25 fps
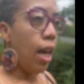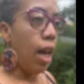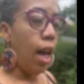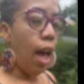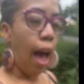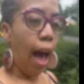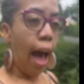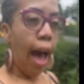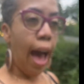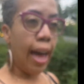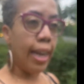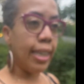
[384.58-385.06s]

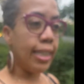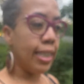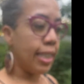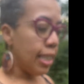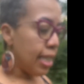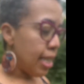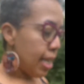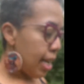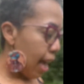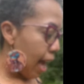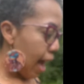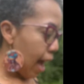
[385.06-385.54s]

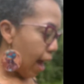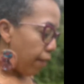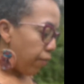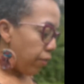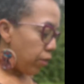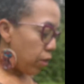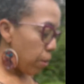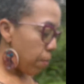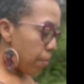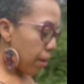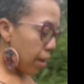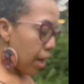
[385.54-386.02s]
honestly,
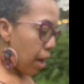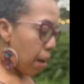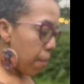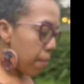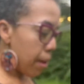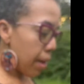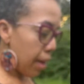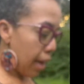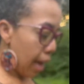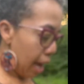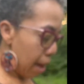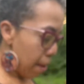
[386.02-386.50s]
after
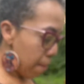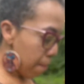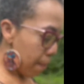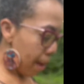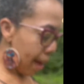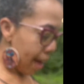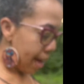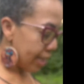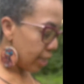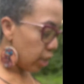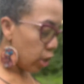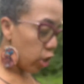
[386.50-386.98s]
becoming a
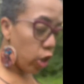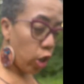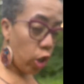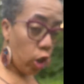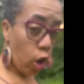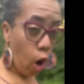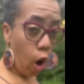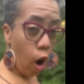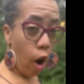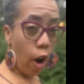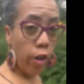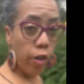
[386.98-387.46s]
master
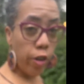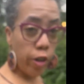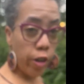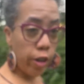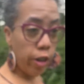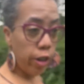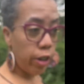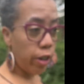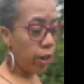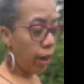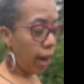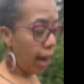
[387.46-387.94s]

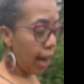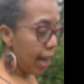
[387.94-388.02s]
gardener,